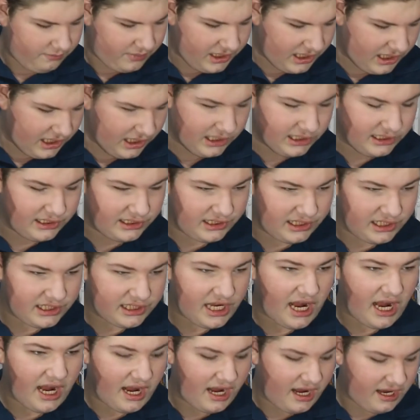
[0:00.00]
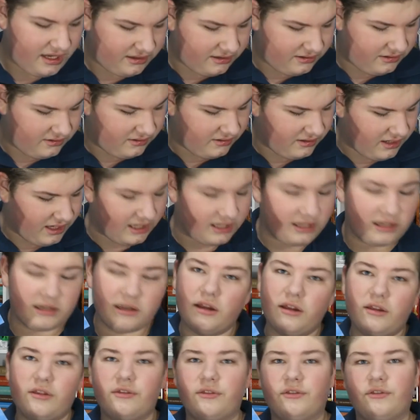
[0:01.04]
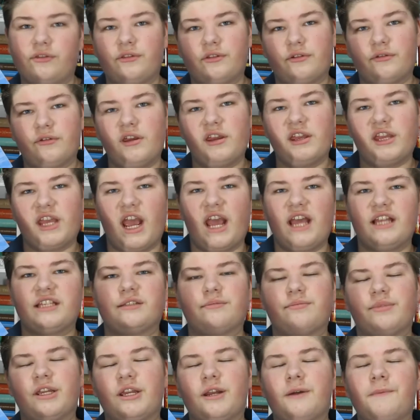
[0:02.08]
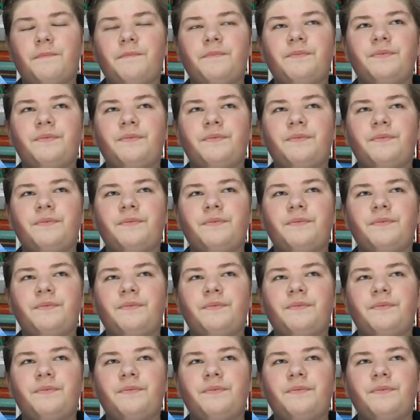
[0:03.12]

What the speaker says: Because this had, like, The Great Gatsby